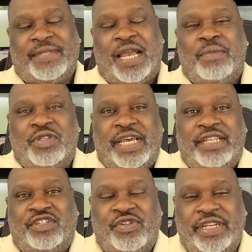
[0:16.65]
I almost had
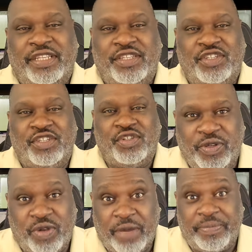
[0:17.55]
to turn it into a
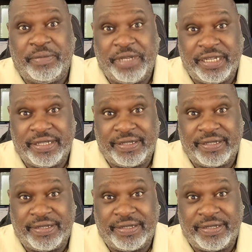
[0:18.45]
crypto couple of minutes.